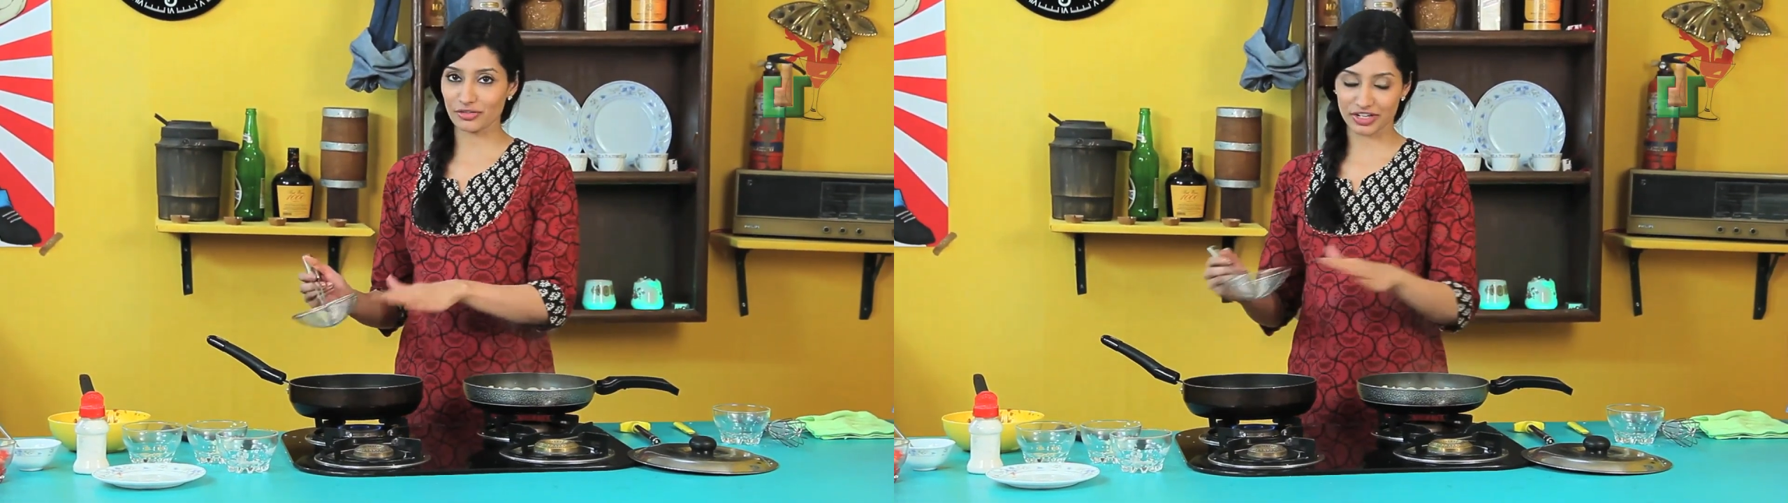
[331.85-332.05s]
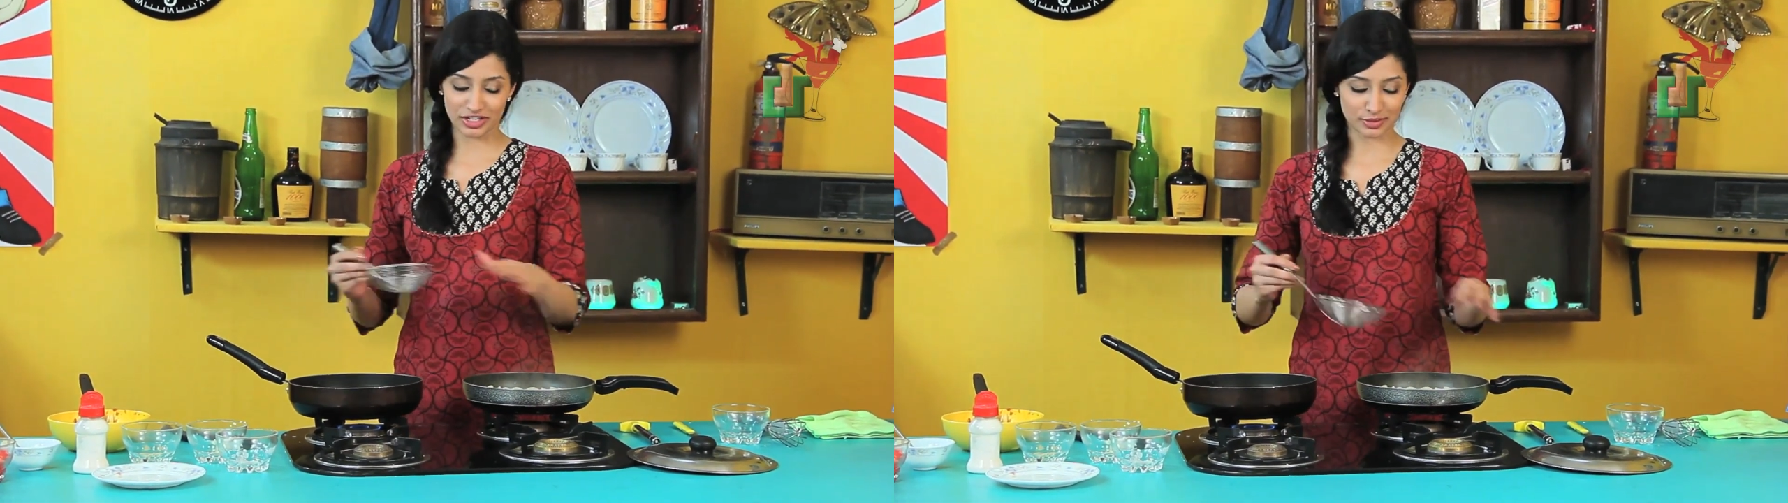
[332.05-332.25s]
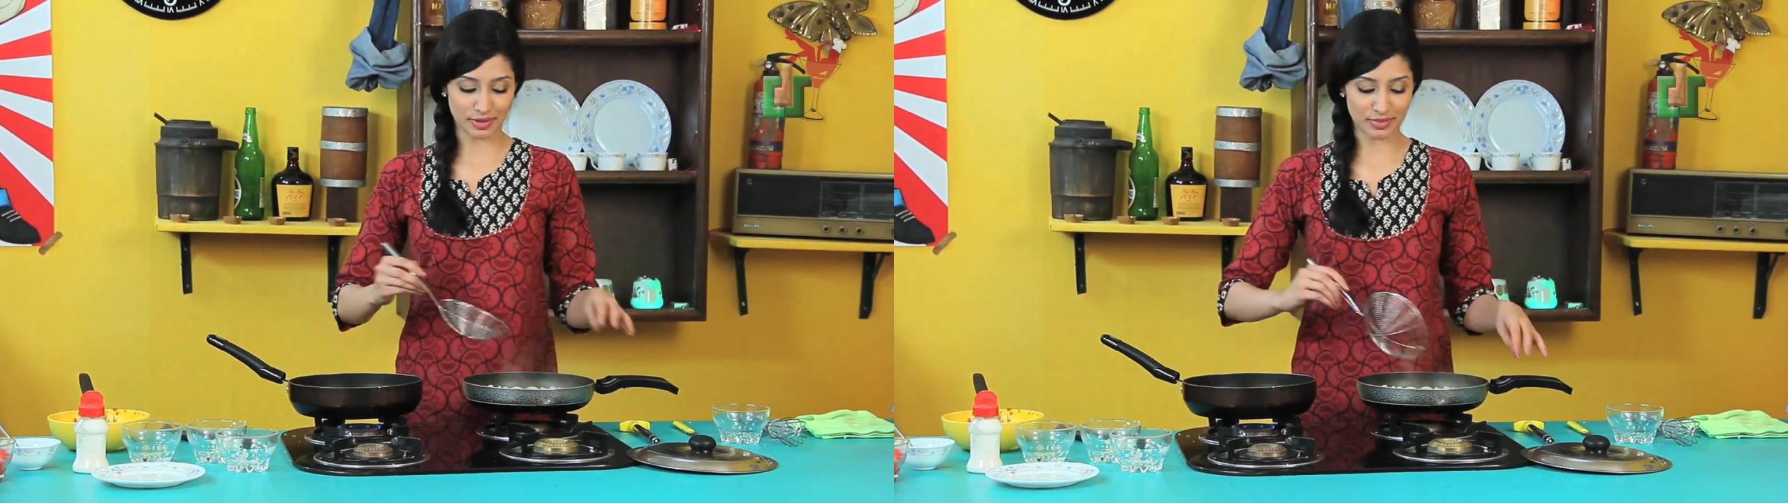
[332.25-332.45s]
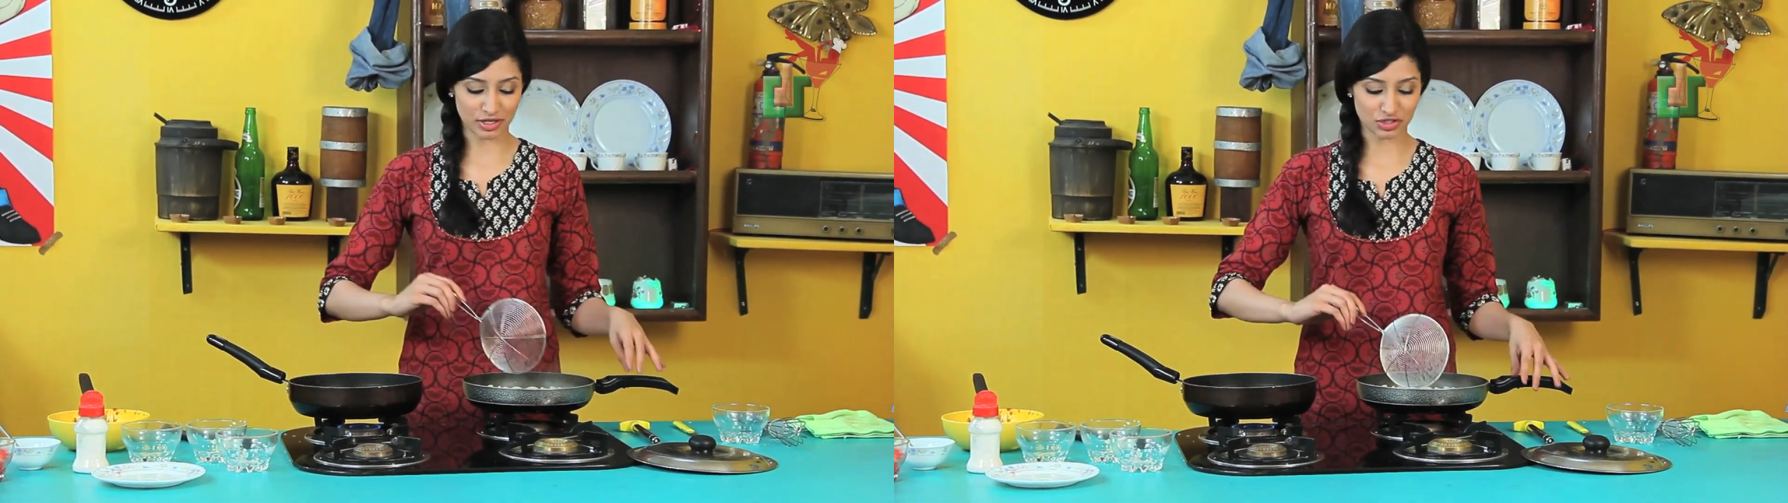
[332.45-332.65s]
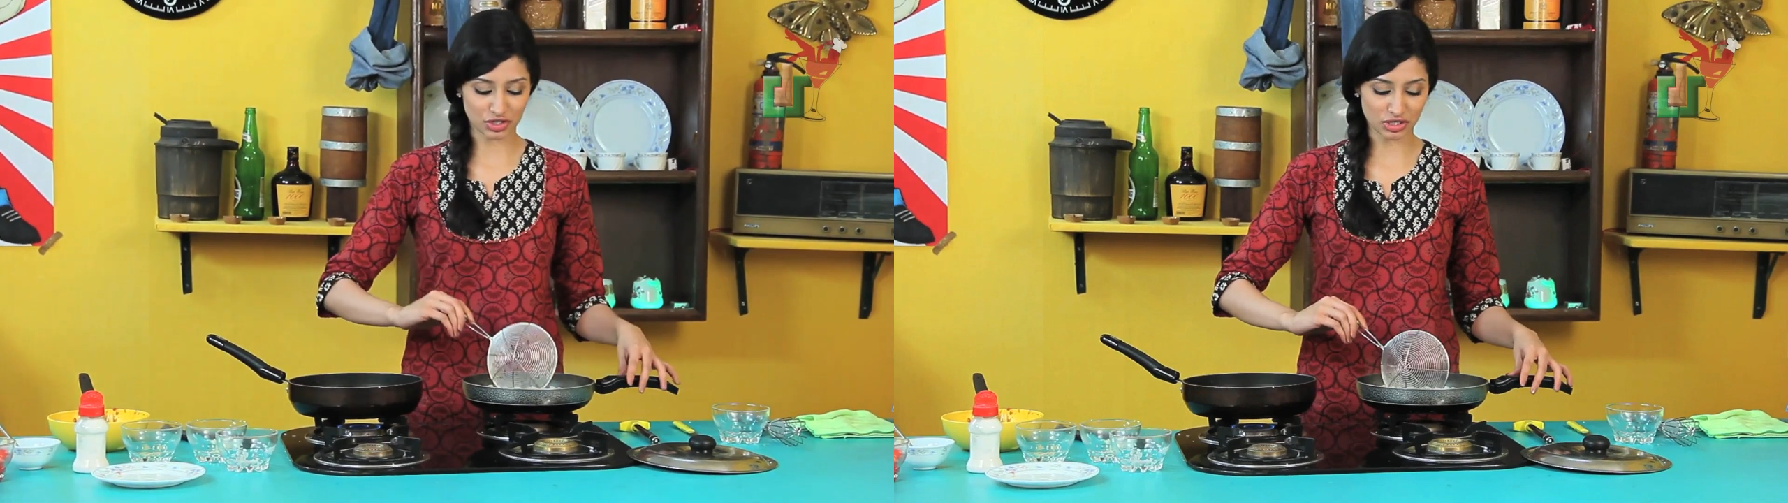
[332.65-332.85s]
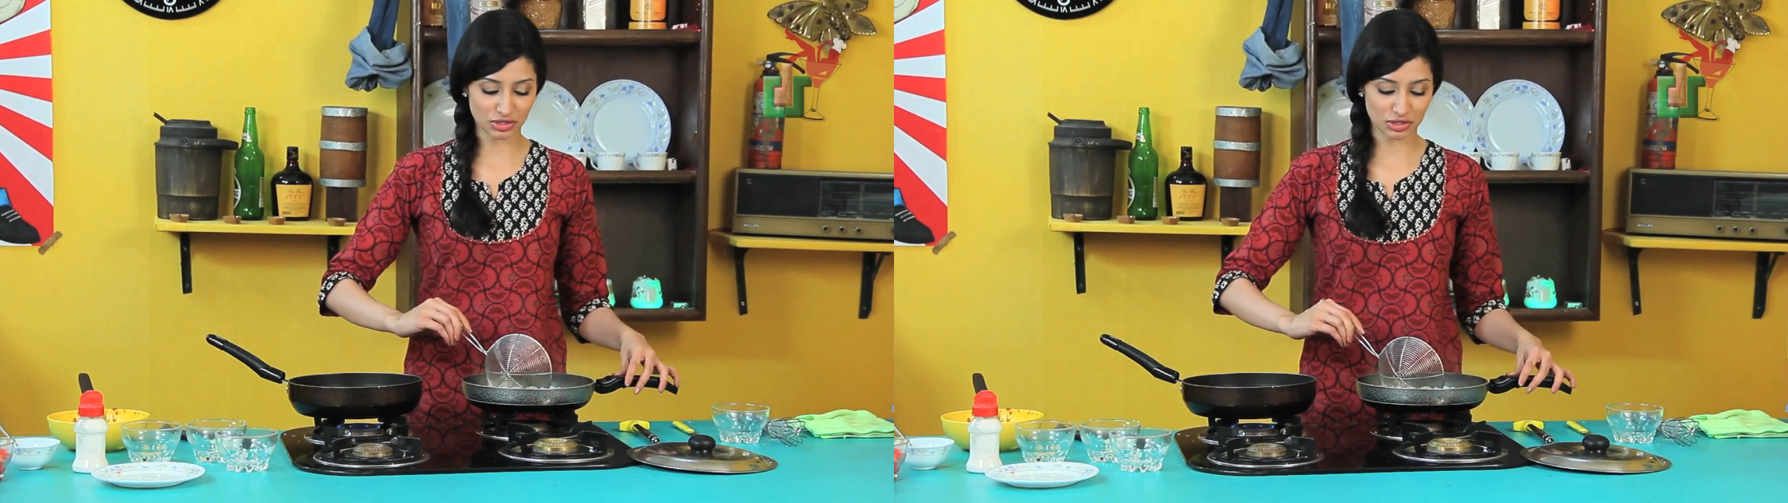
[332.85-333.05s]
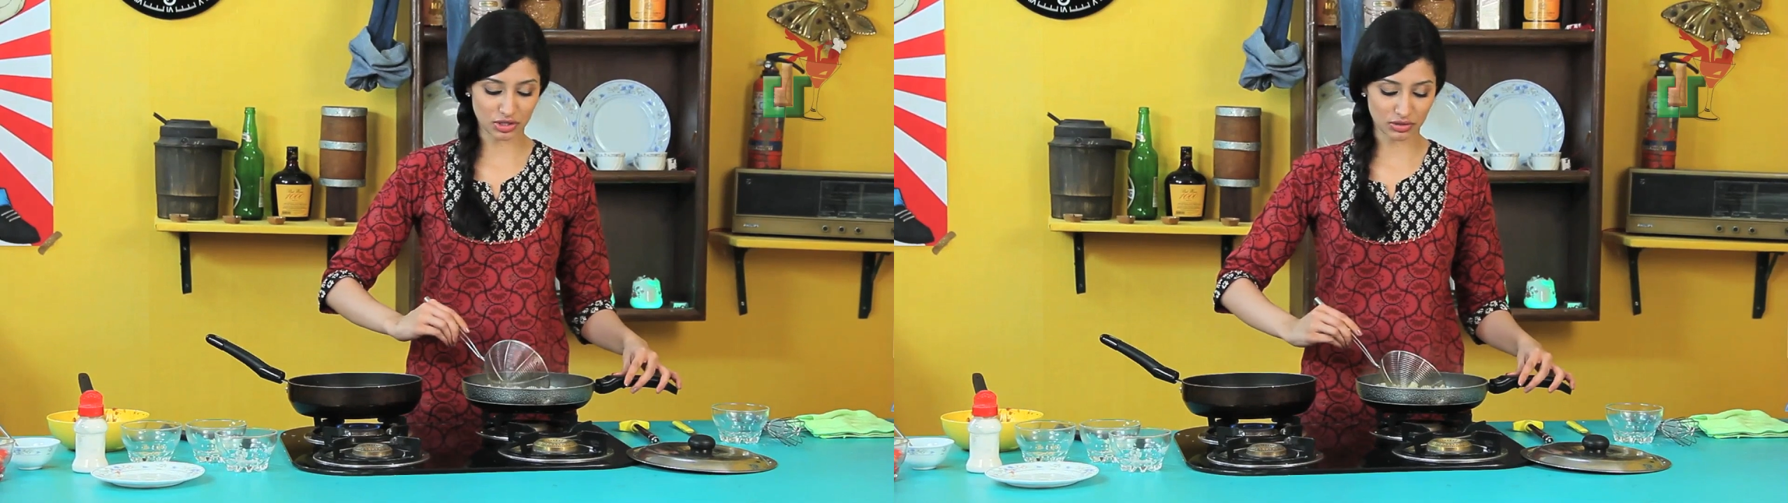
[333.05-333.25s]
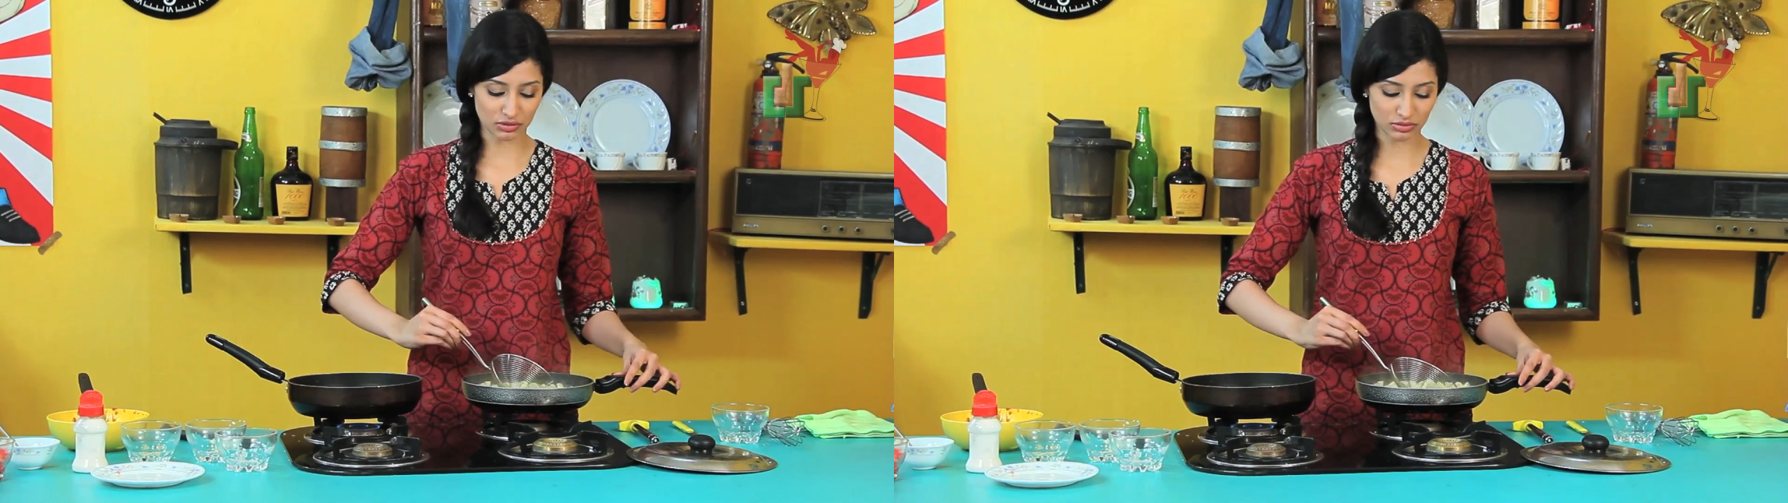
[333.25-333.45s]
over here to my mixture. So,